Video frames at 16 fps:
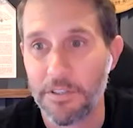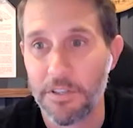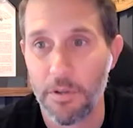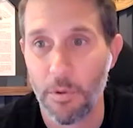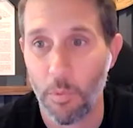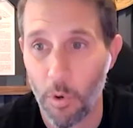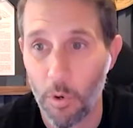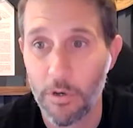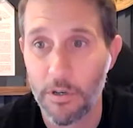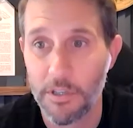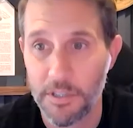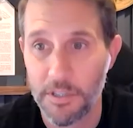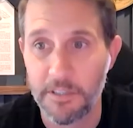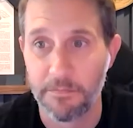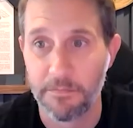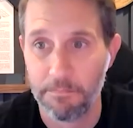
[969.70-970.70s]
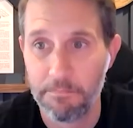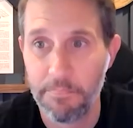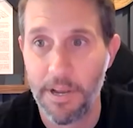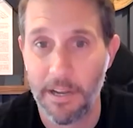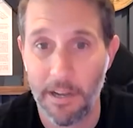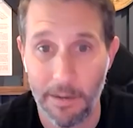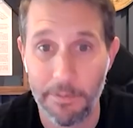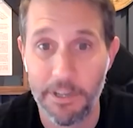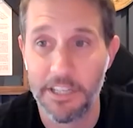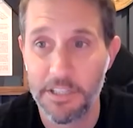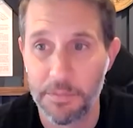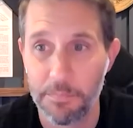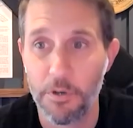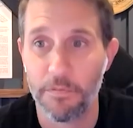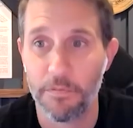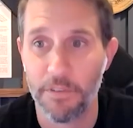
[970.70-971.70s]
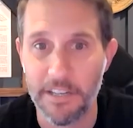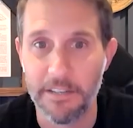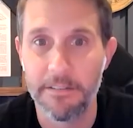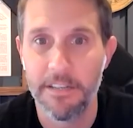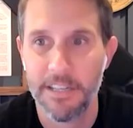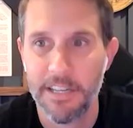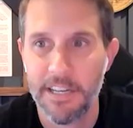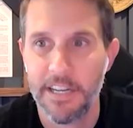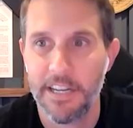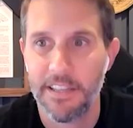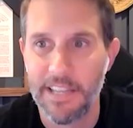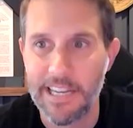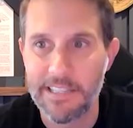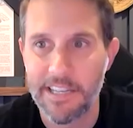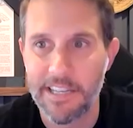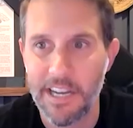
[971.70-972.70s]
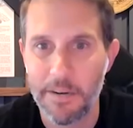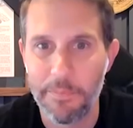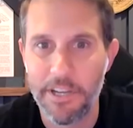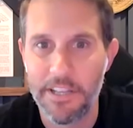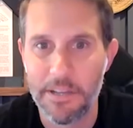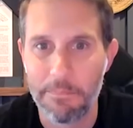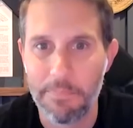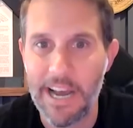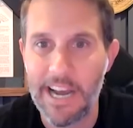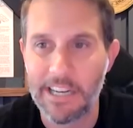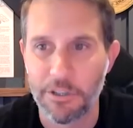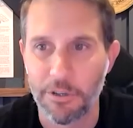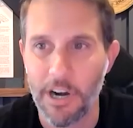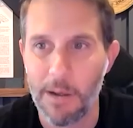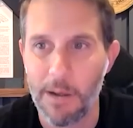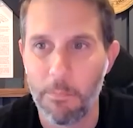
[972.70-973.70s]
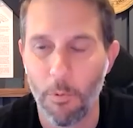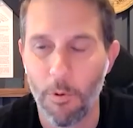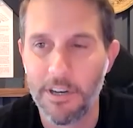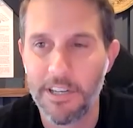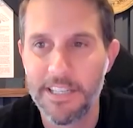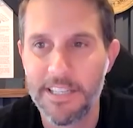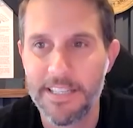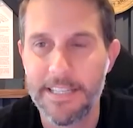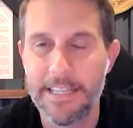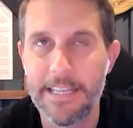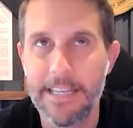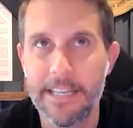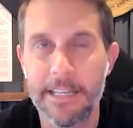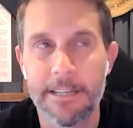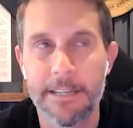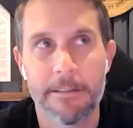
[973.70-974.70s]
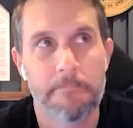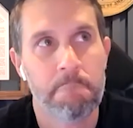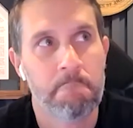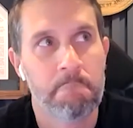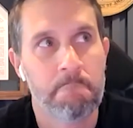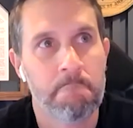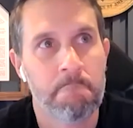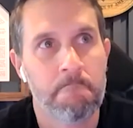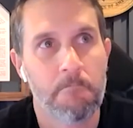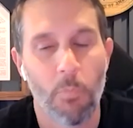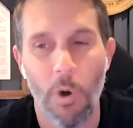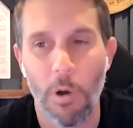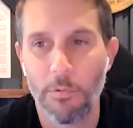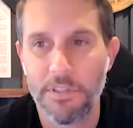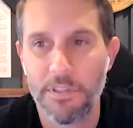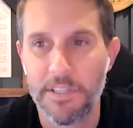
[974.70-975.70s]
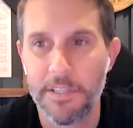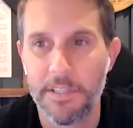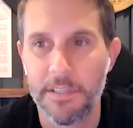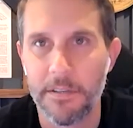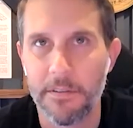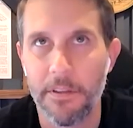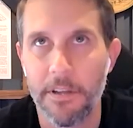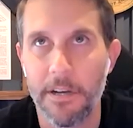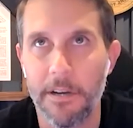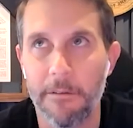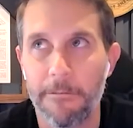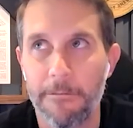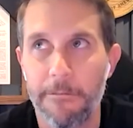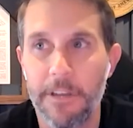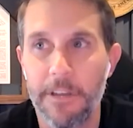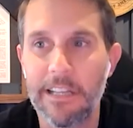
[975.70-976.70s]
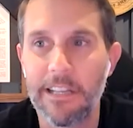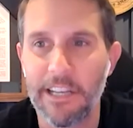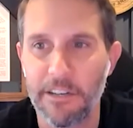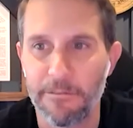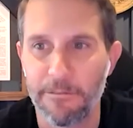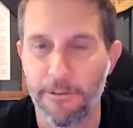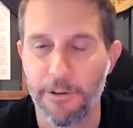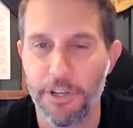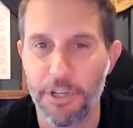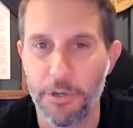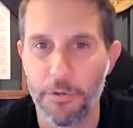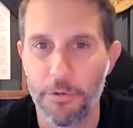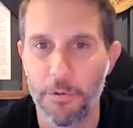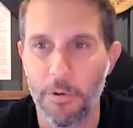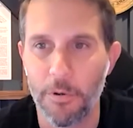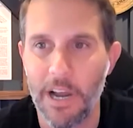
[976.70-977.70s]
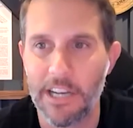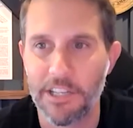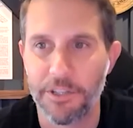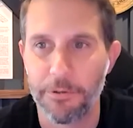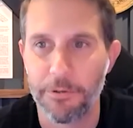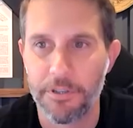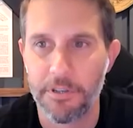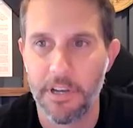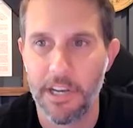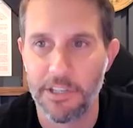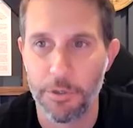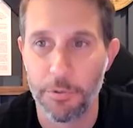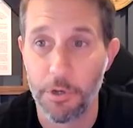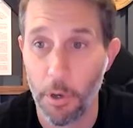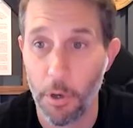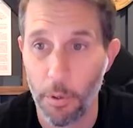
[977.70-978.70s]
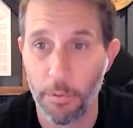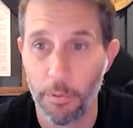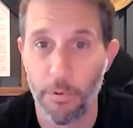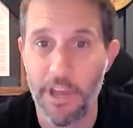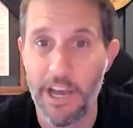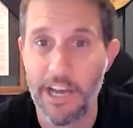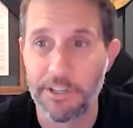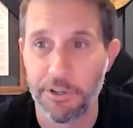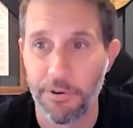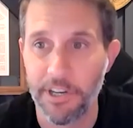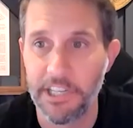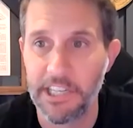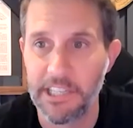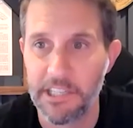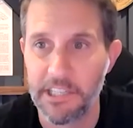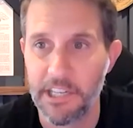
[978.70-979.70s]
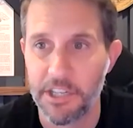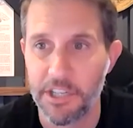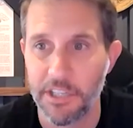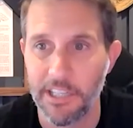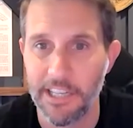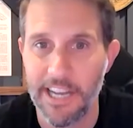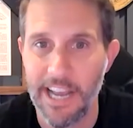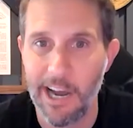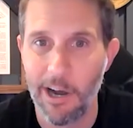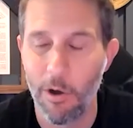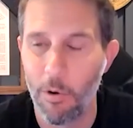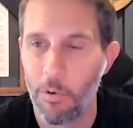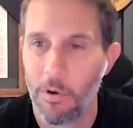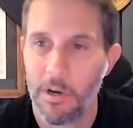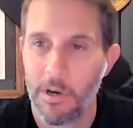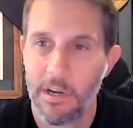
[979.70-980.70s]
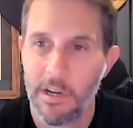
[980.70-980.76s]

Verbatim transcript: so the war is, I mean, it's moving. That's yeah. got to be in the backdrop. What is the what was the the feeling for you as you as you go through that training initially? How